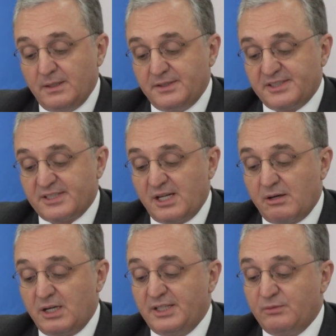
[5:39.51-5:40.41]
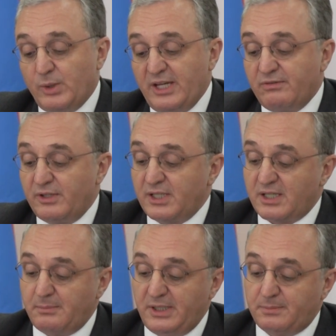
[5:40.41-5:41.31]
This is our unwavering
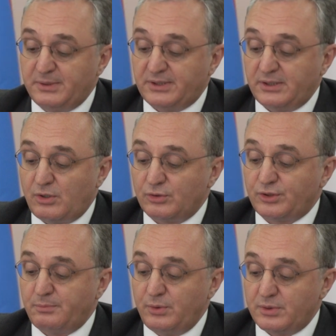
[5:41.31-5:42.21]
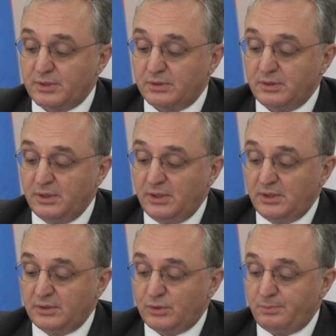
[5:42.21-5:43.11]
commitment and contribution
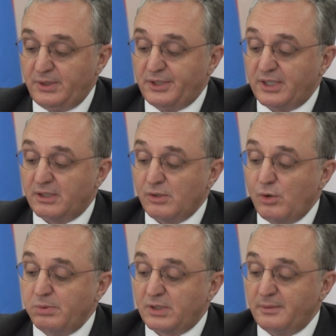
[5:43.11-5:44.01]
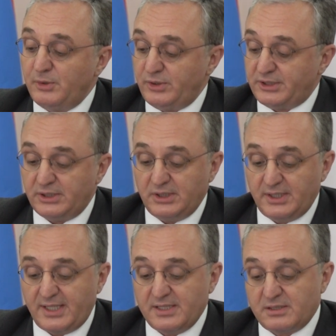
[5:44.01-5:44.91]
to building a global community
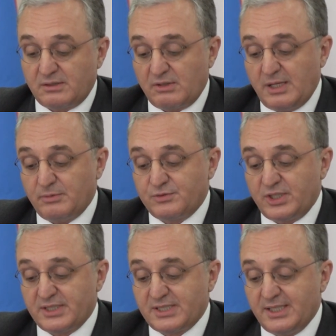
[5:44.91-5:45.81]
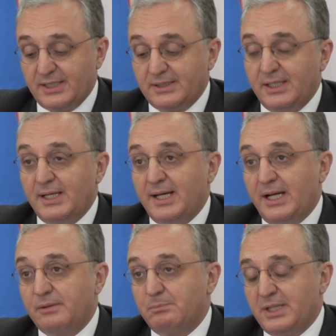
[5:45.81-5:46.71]
against the crime of genocide
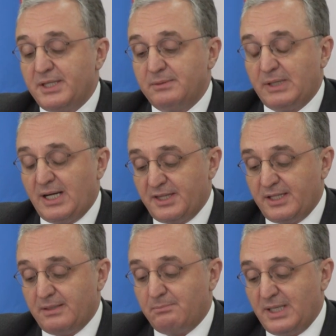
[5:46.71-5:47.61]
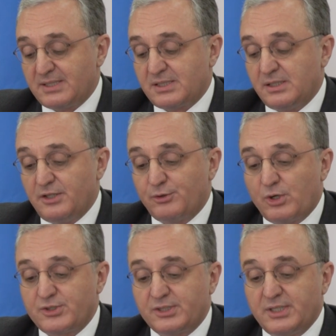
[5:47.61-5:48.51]
and other mass
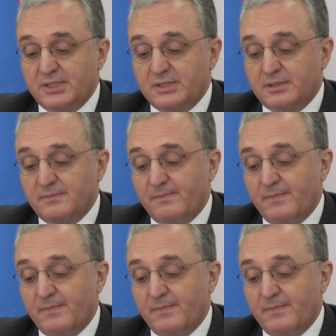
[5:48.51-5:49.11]
atrocities.